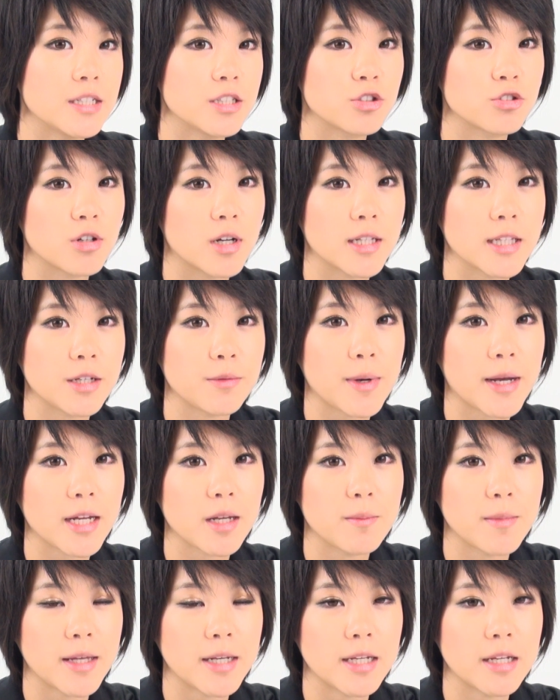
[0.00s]
is strongly
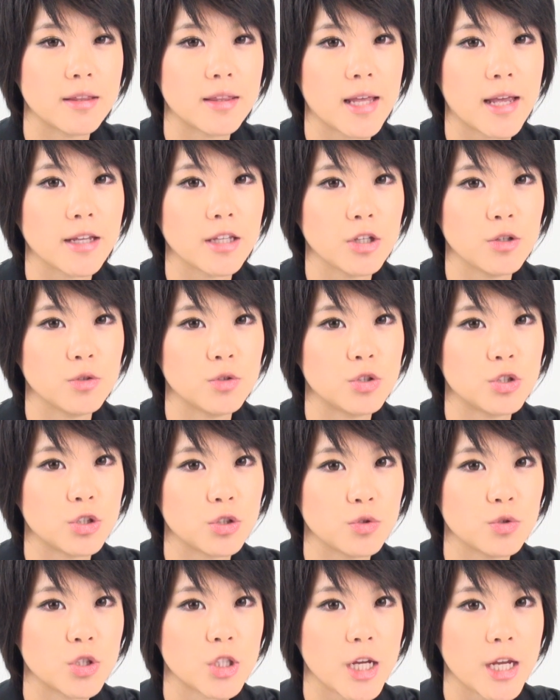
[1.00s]
recommended that you
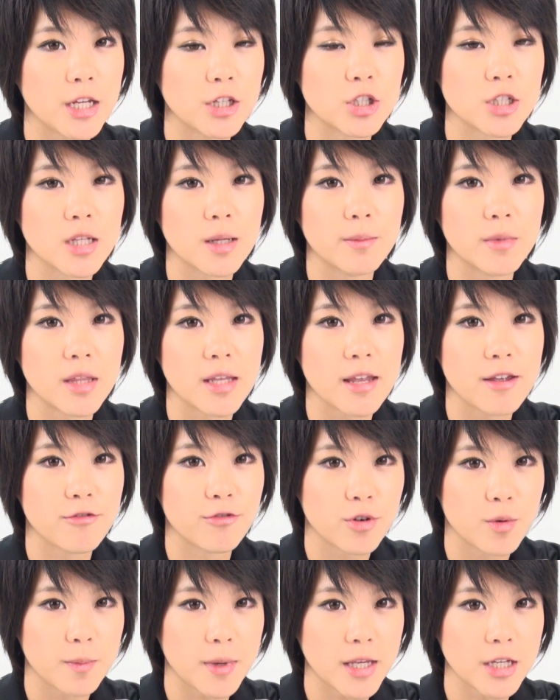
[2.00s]
do change some of the
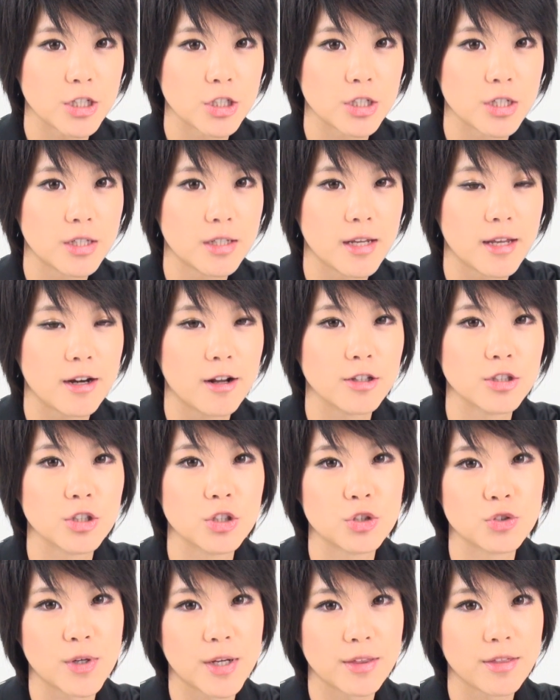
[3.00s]
information and
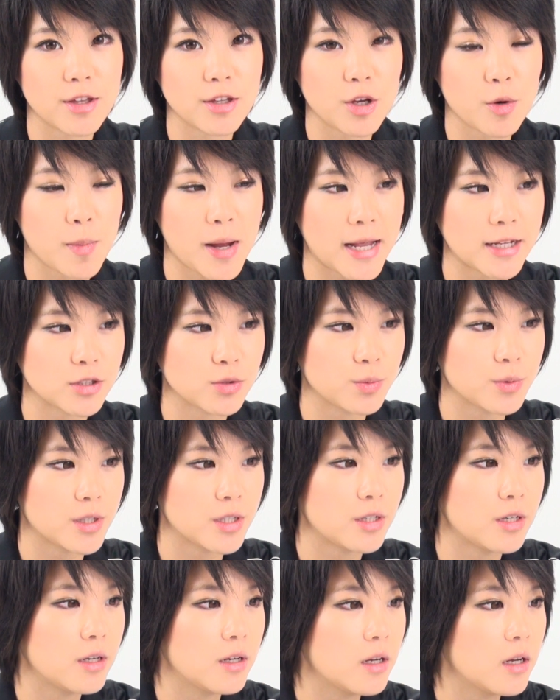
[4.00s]
also strengthen your password.